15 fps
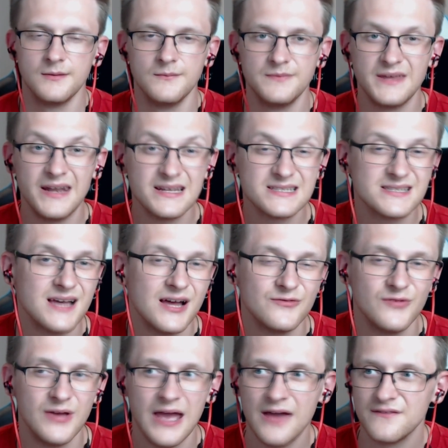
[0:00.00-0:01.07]
The next card we
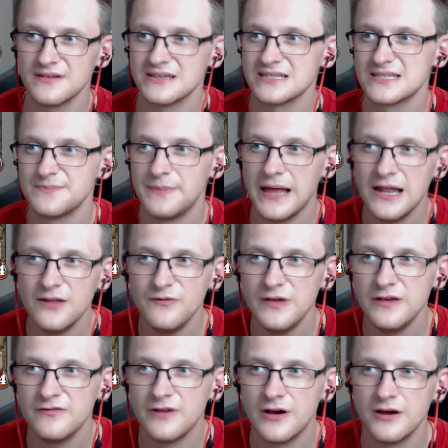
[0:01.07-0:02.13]
have is
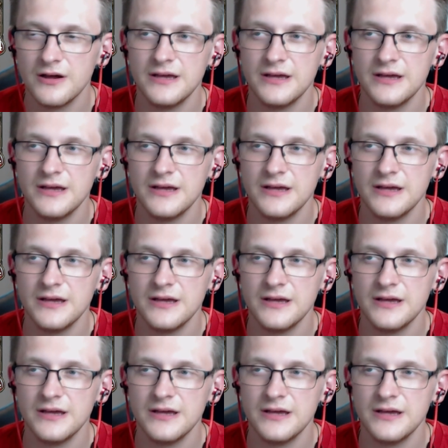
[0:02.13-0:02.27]
Spellweaver.